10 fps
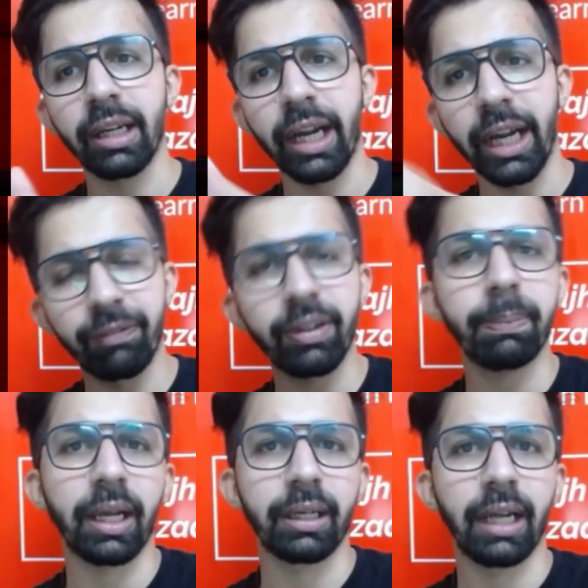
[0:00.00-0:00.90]
Every
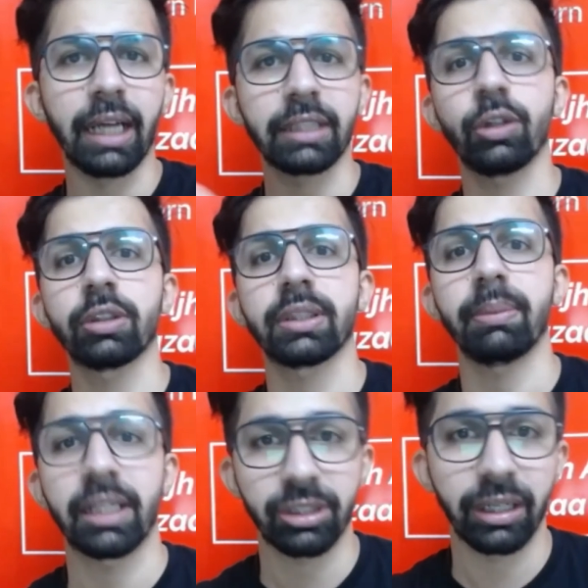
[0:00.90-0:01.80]
plan has got some
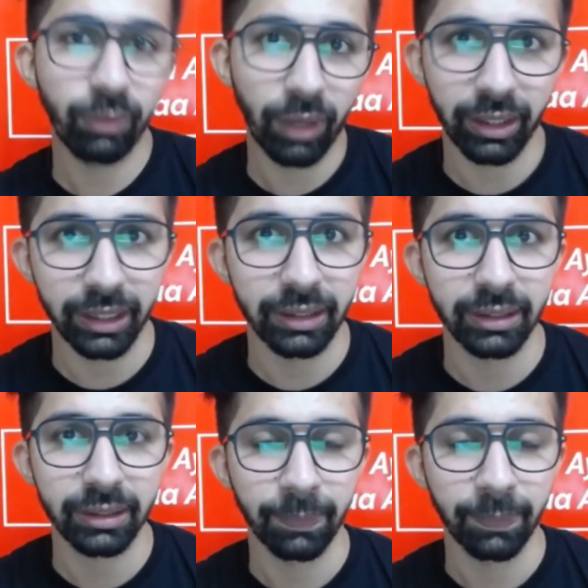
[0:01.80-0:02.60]
extra advantages.